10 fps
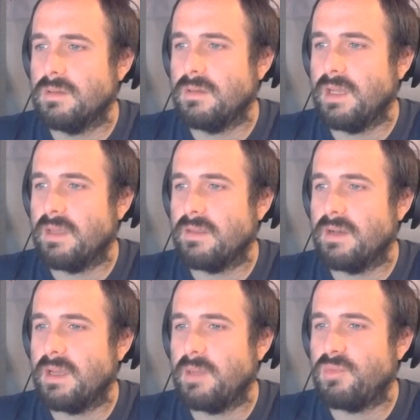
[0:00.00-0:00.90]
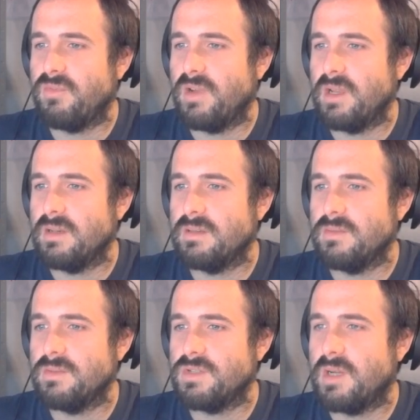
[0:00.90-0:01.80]
link that I provide
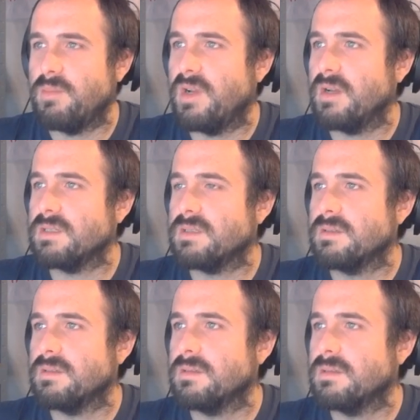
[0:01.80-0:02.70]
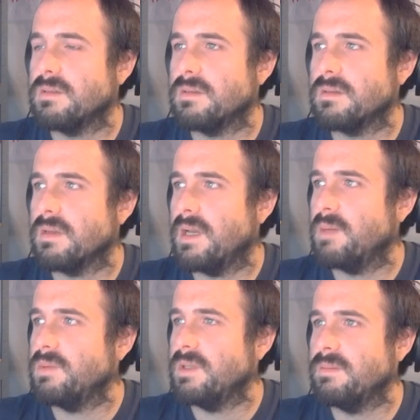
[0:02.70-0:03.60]
to a Dropbox
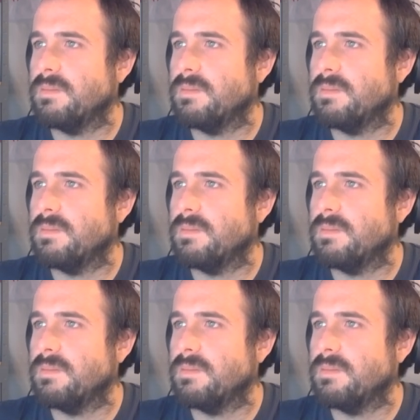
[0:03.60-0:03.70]
copy.